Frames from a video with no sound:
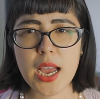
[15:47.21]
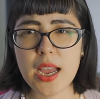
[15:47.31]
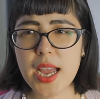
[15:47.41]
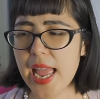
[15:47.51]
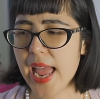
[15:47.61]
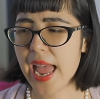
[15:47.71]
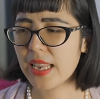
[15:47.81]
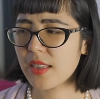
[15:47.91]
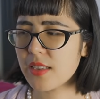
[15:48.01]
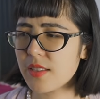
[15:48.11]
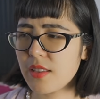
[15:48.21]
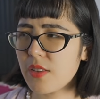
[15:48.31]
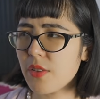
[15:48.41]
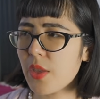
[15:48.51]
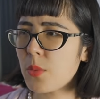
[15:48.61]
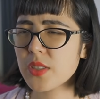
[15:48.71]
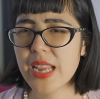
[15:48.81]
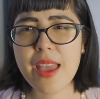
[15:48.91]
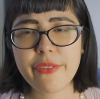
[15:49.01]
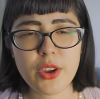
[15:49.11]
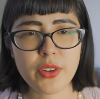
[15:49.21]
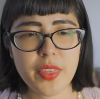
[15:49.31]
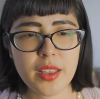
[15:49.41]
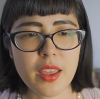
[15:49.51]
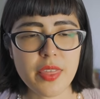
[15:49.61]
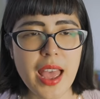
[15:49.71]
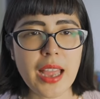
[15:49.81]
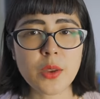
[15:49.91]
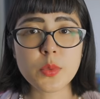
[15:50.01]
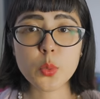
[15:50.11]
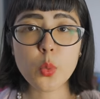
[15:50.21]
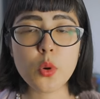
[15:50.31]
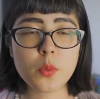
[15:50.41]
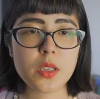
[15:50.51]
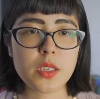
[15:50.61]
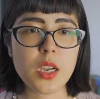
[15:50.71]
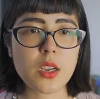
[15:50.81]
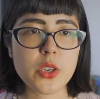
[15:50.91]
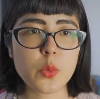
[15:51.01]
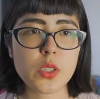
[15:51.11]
uh, and you know it wasn't heavy or anything like that, and it was warm to the touch.